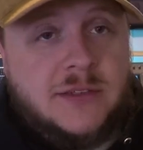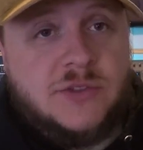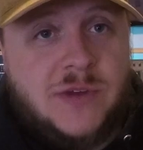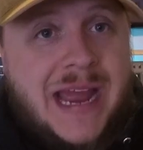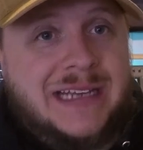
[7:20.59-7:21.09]

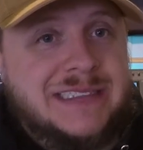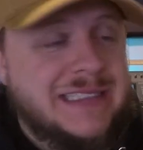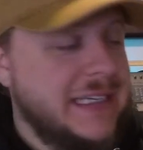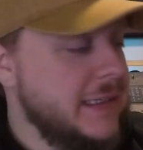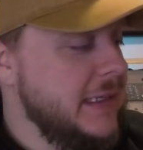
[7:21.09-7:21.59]
tracks
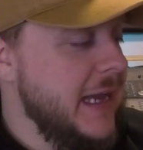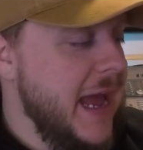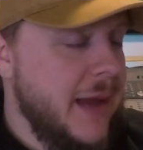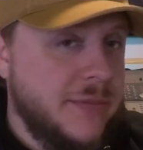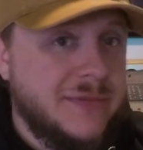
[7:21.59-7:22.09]
in the
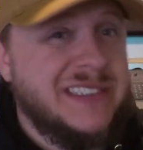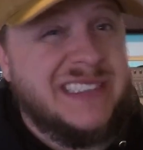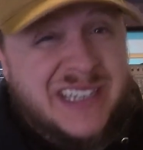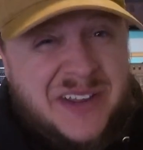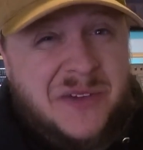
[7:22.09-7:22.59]
app, which
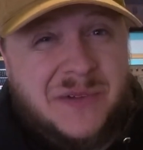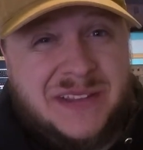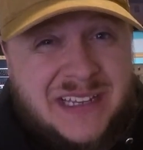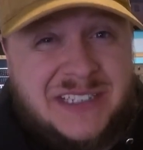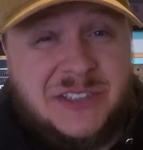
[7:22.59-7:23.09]
is another
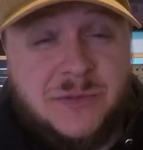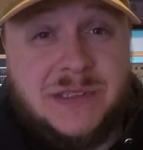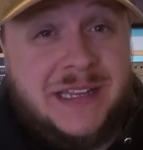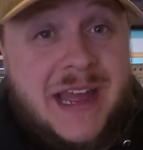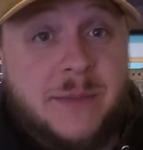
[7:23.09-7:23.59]
issue with
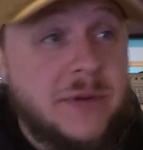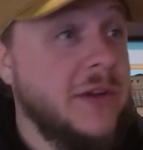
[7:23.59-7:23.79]
the app.